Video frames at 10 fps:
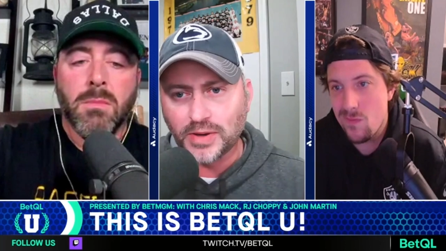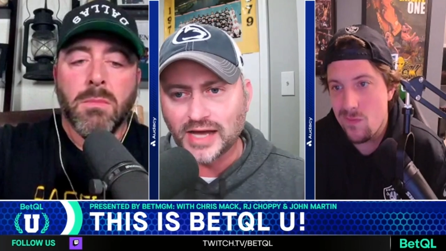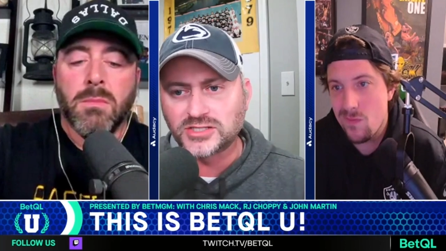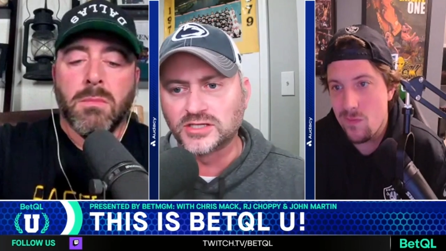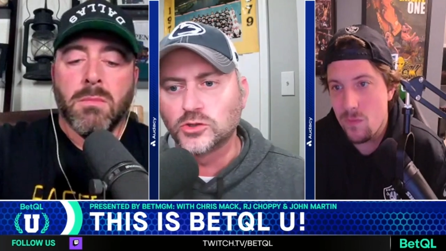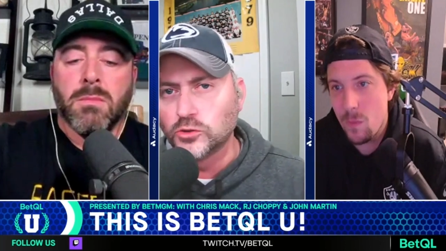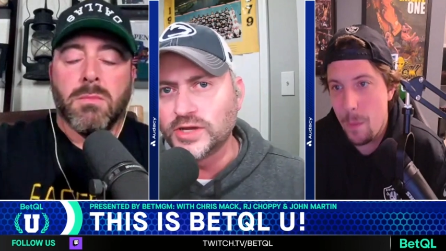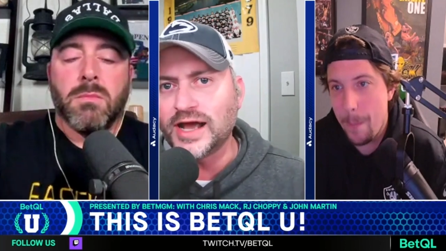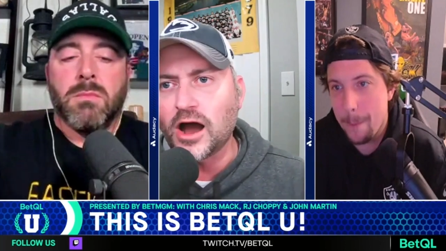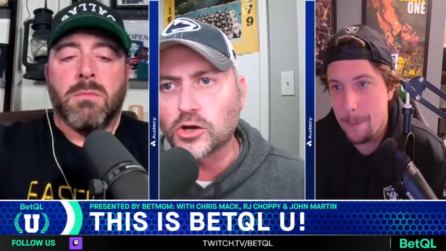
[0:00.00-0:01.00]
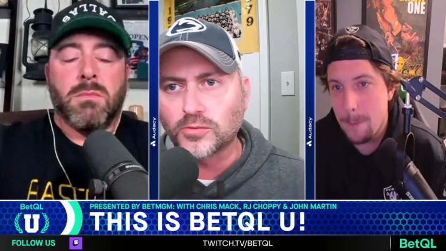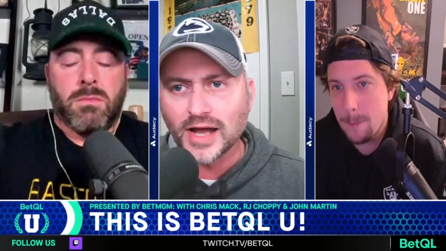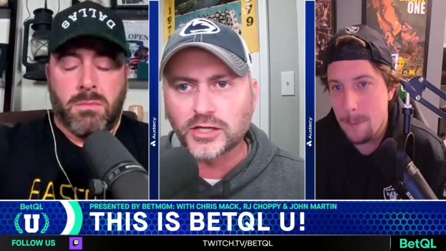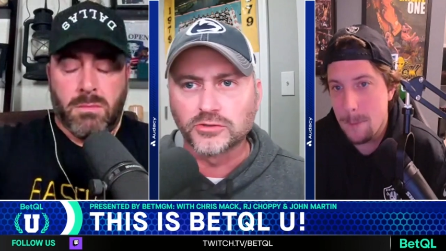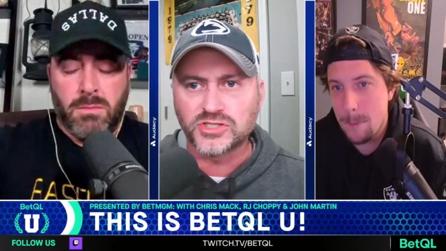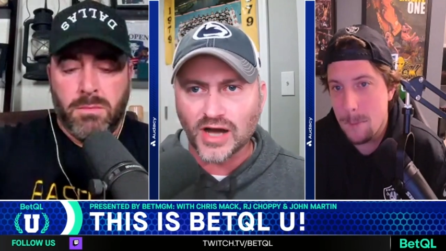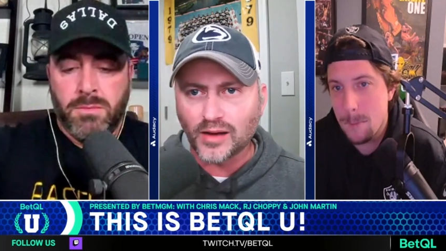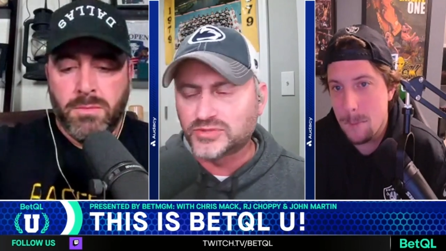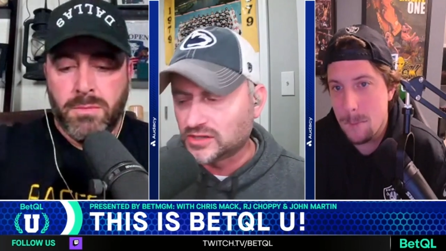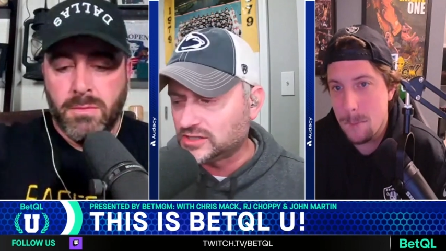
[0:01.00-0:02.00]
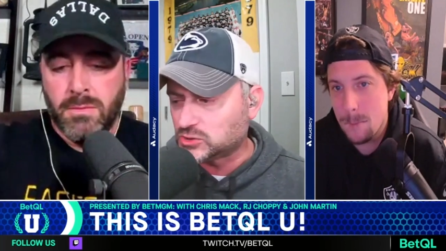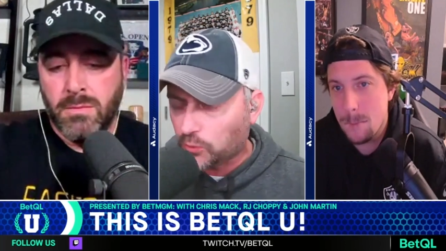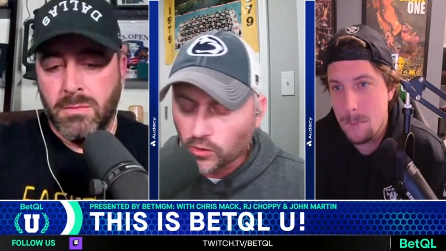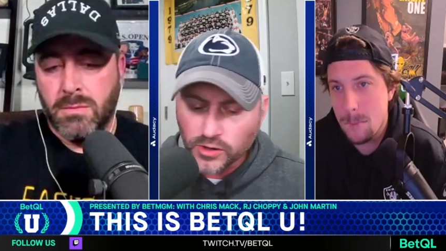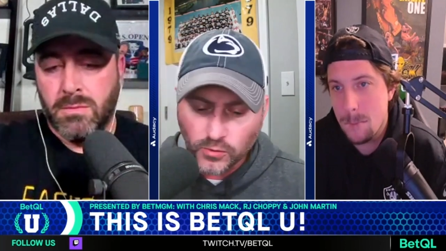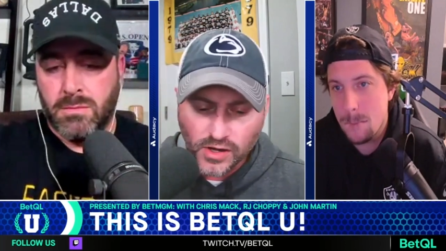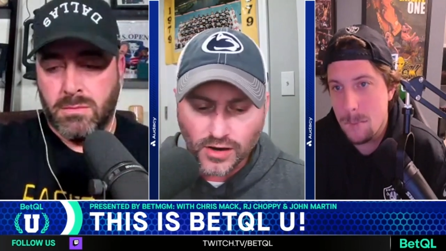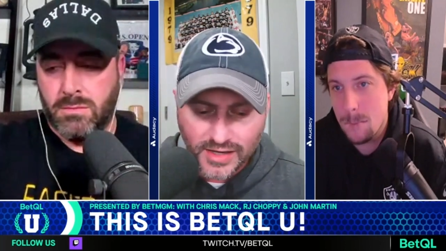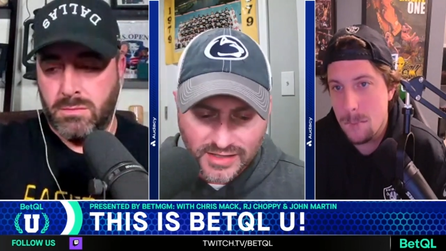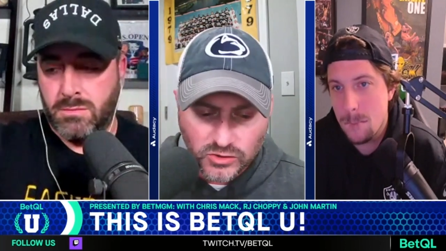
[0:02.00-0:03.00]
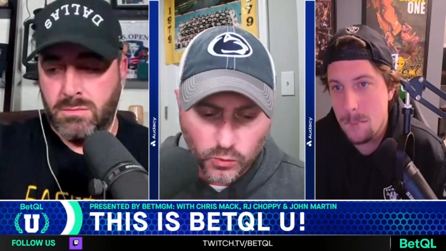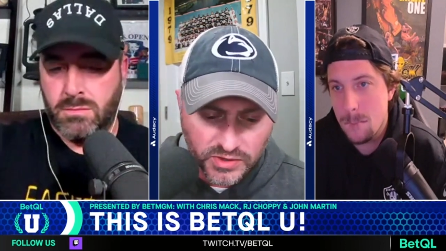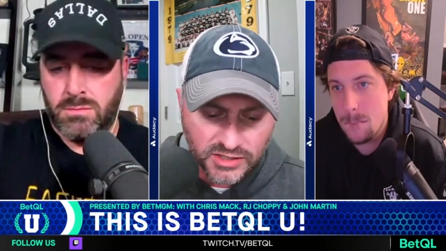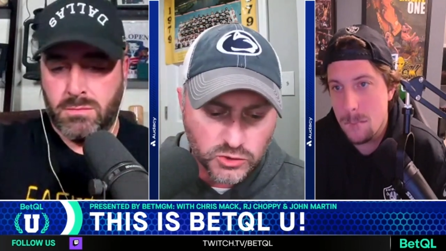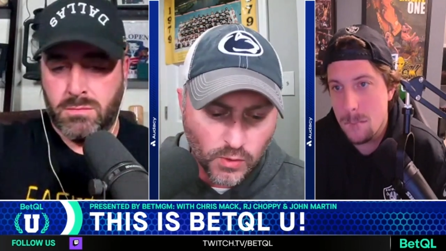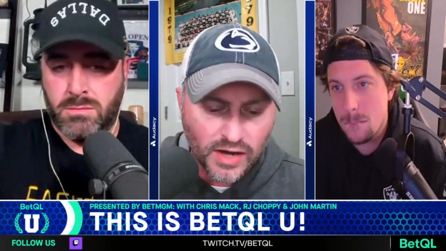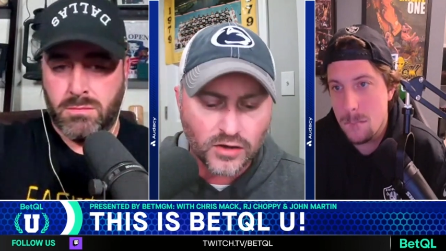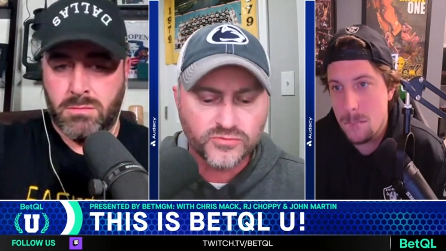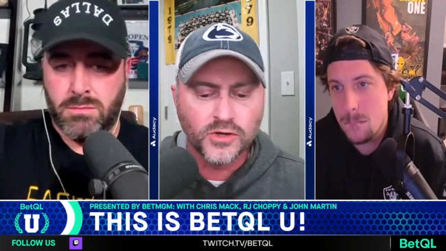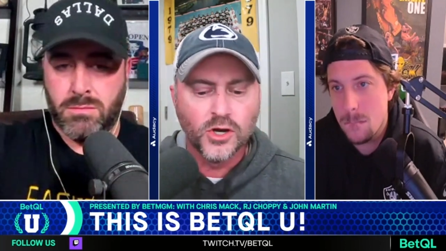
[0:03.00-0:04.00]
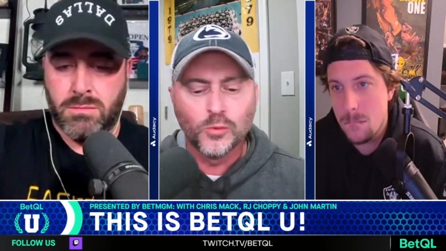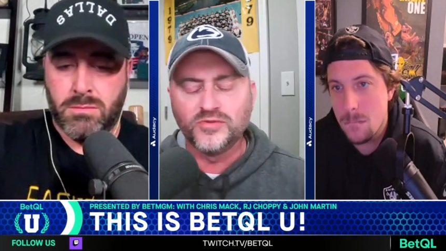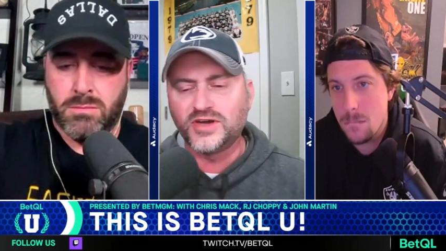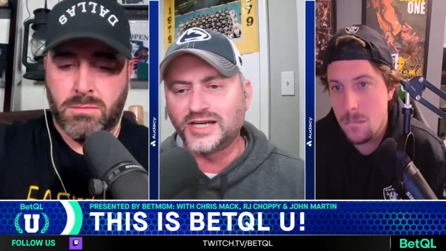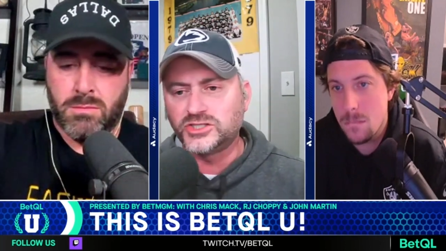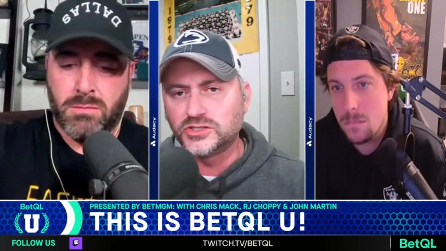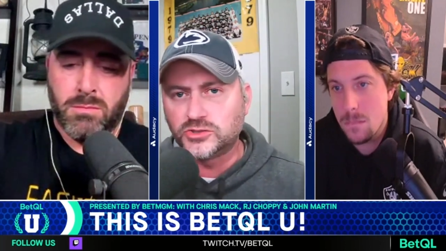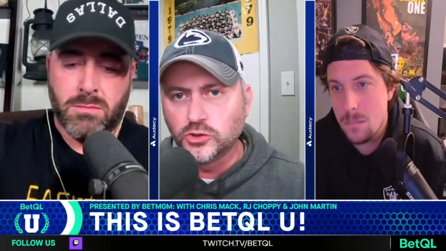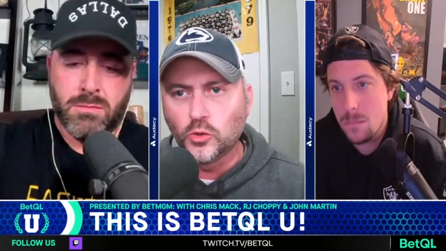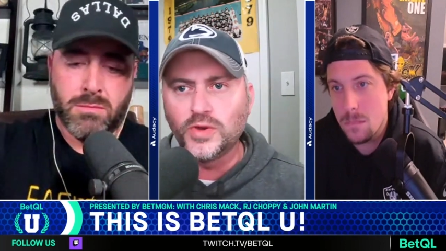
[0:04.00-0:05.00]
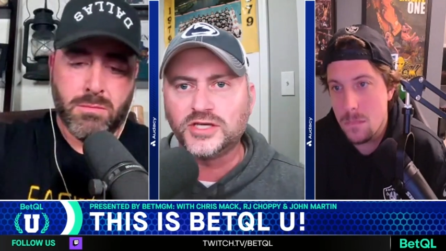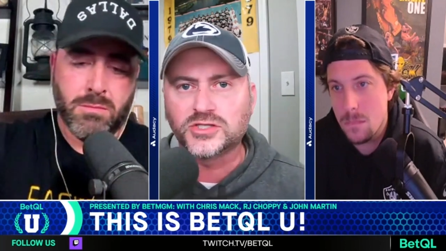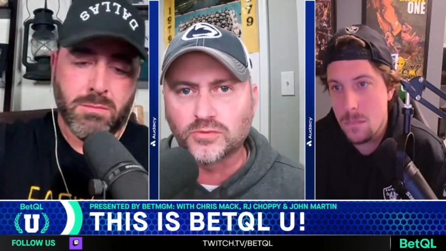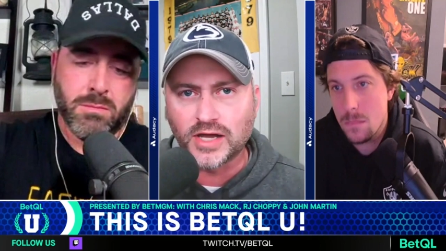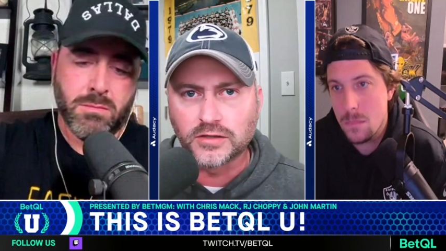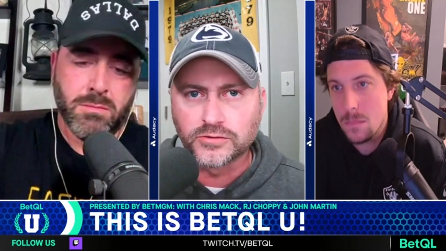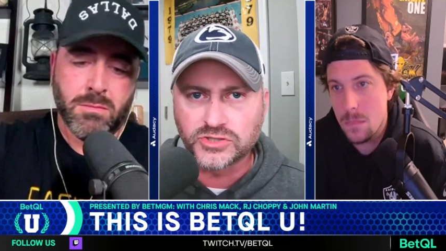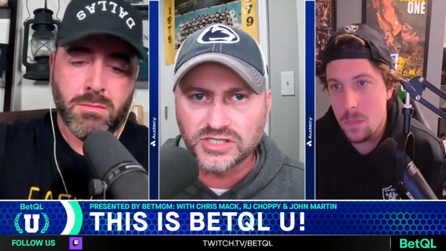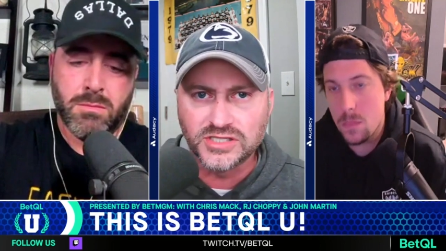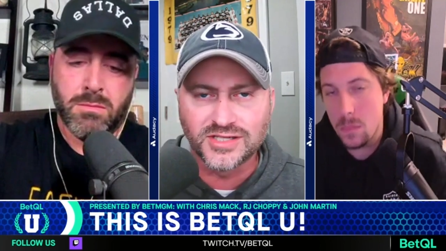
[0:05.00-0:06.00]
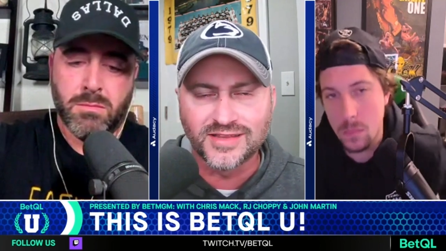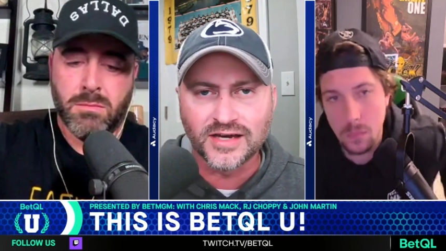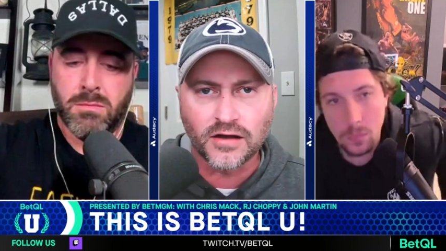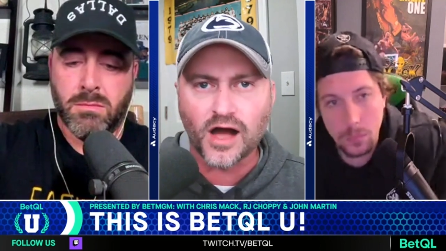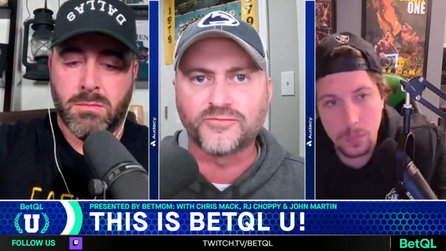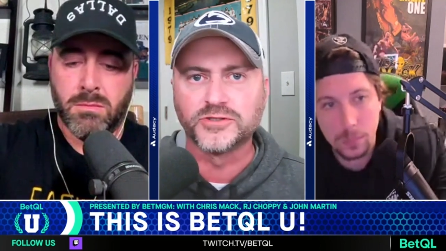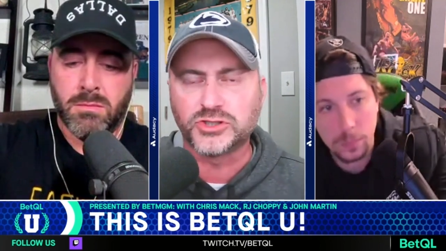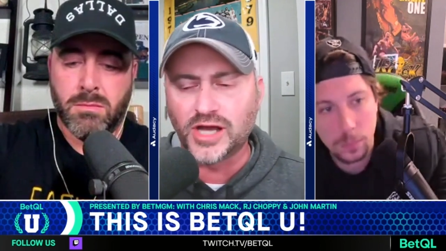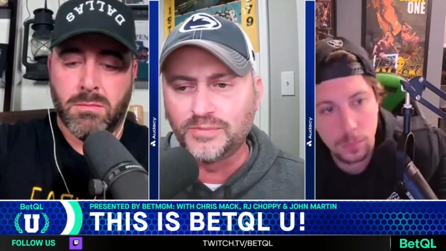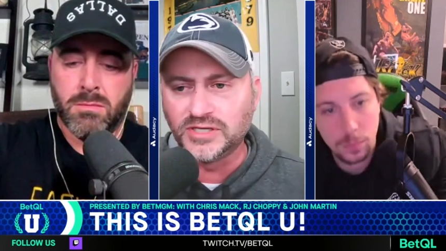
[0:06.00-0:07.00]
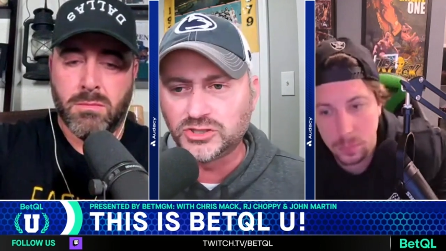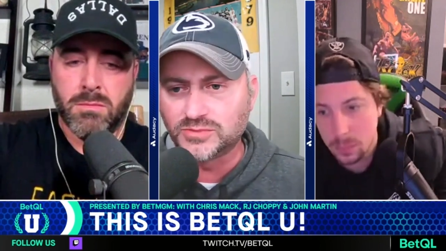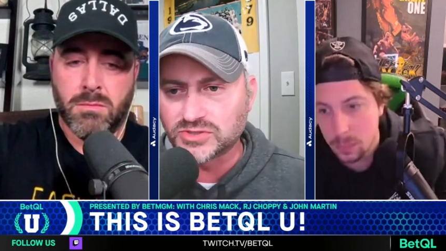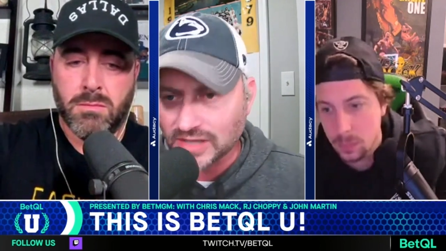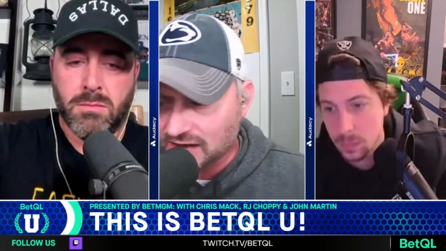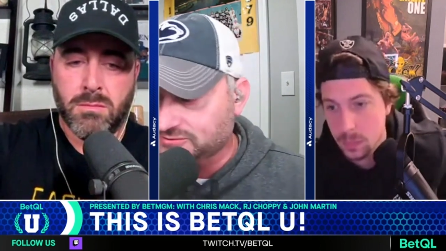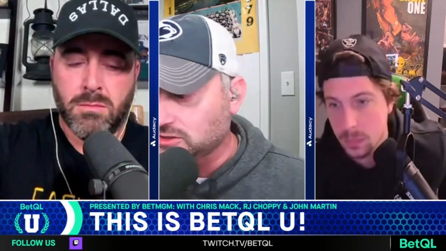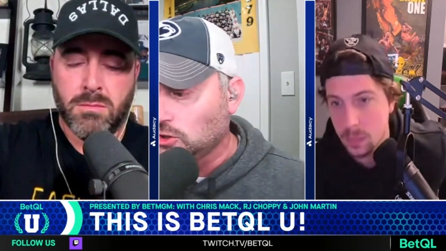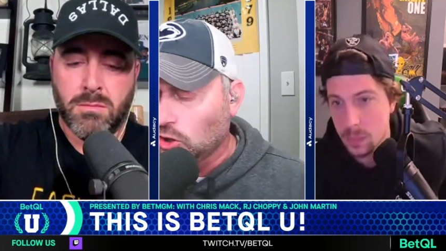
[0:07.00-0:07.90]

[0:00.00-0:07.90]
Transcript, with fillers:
Speaker 1: bets, including our records up to this point. We are into week 12. We've got just two weeks of the regular season and then conference championships left.